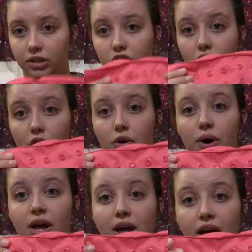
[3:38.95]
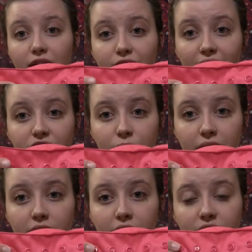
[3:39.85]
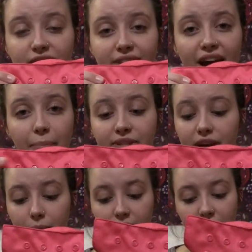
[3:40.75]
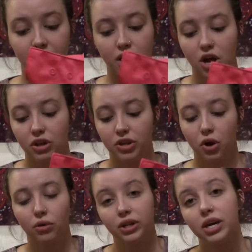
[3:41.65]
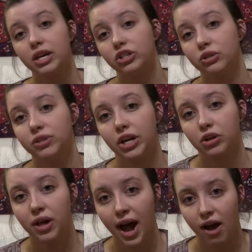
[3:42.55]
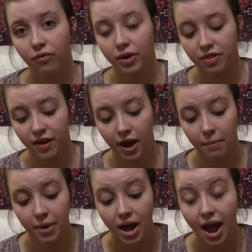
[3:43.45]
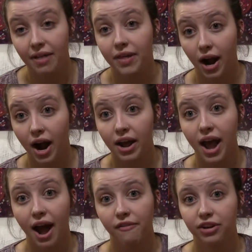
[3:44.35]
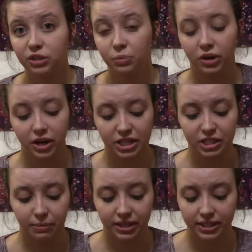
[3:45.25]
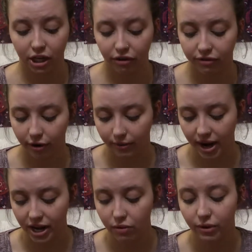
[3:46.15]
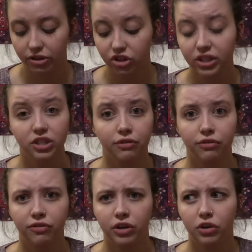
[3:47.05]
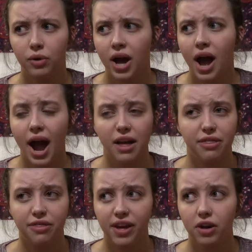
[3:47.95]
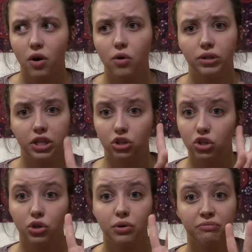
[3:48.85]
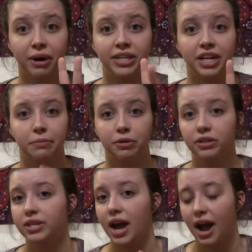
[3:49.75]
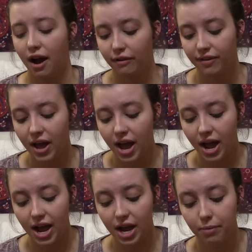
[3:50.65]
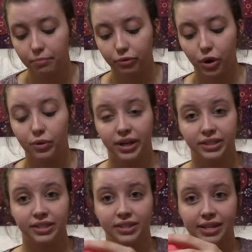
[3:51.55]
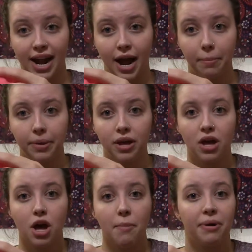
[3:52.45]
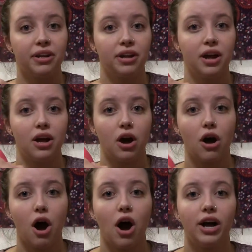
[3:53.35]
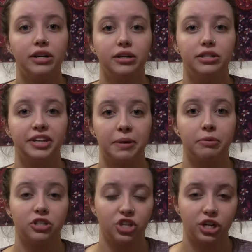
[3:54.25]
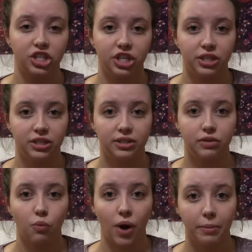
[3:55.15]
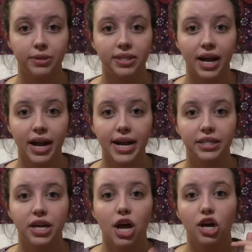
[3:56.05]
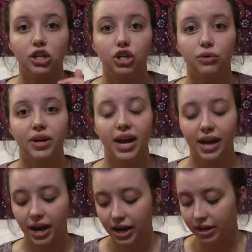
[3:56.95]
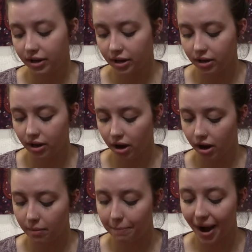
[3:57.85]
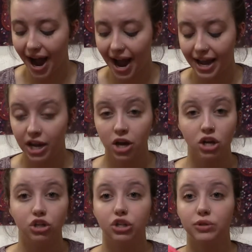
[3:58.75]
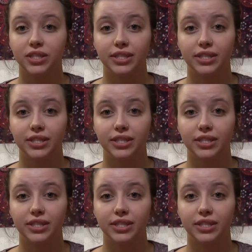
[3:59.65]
So that's where the snaps come in. The only issues that you'll have with them, and that I have experienced myself already with just a few, I think only two of my diapers have a broken snap, but on Diaper Junction's website, you can buy new